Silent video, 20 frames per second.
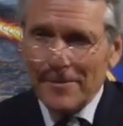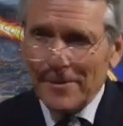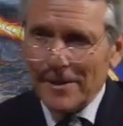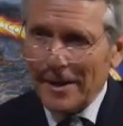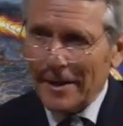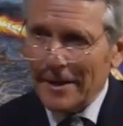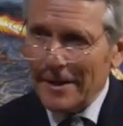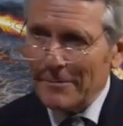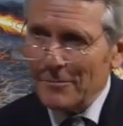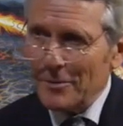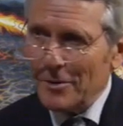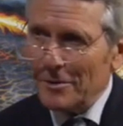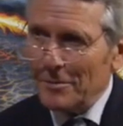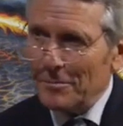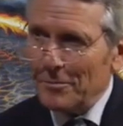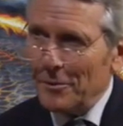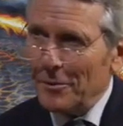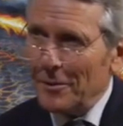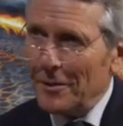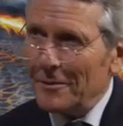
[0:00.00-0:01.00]
They come to the
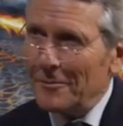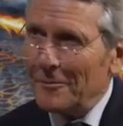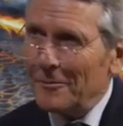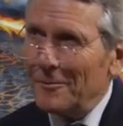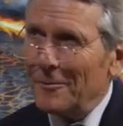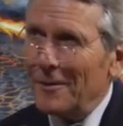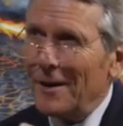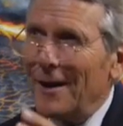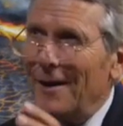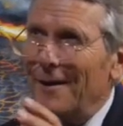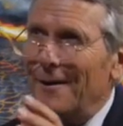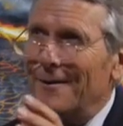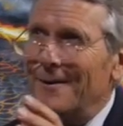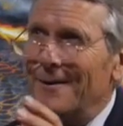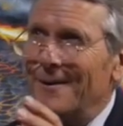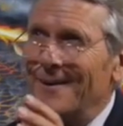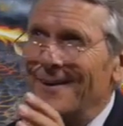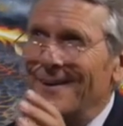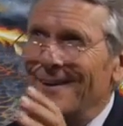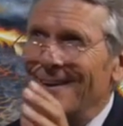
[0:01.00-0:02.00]
point, wow,
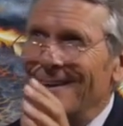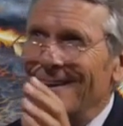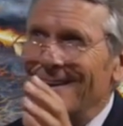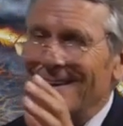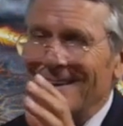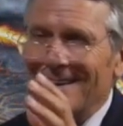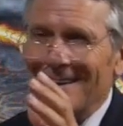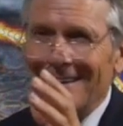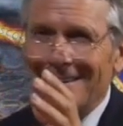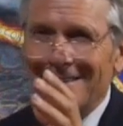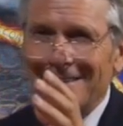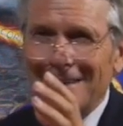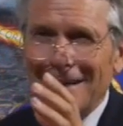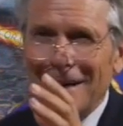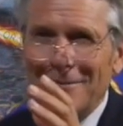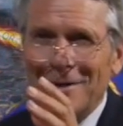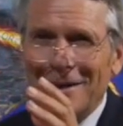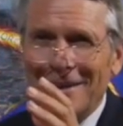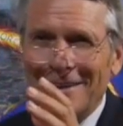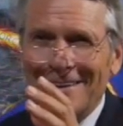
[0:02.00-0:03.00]
it's
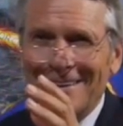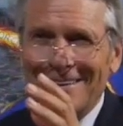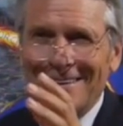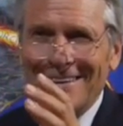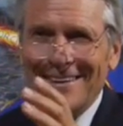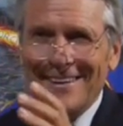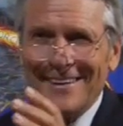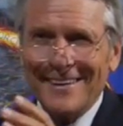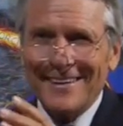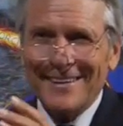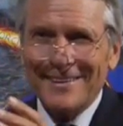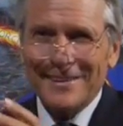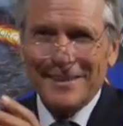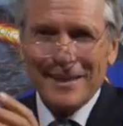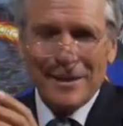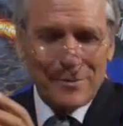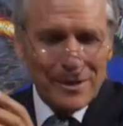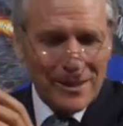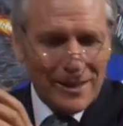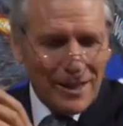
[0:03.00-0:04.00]
coming,
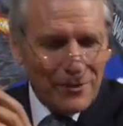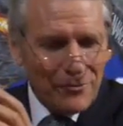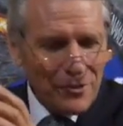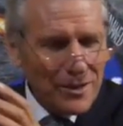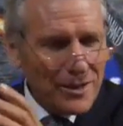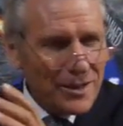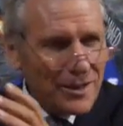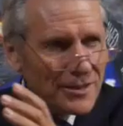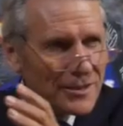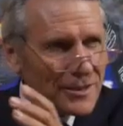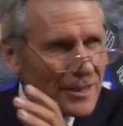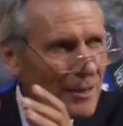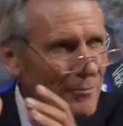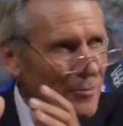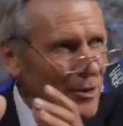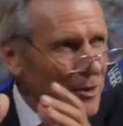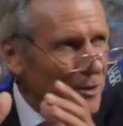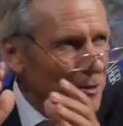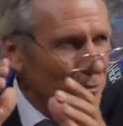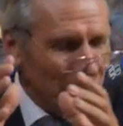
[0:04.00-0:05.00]
everything is
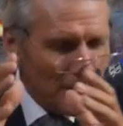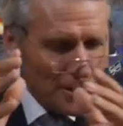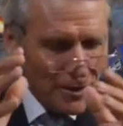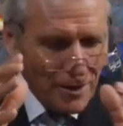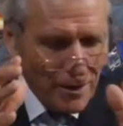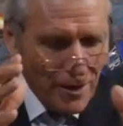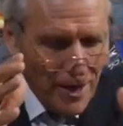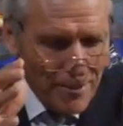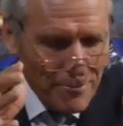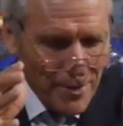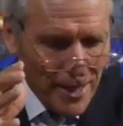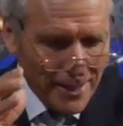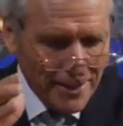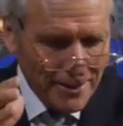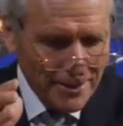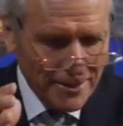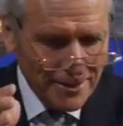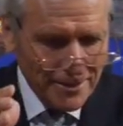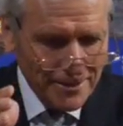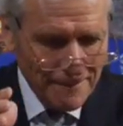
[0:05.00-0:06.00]
coming to its
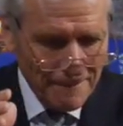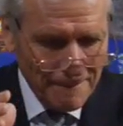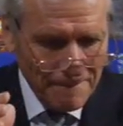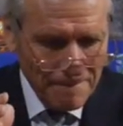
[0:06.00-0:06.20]
climax.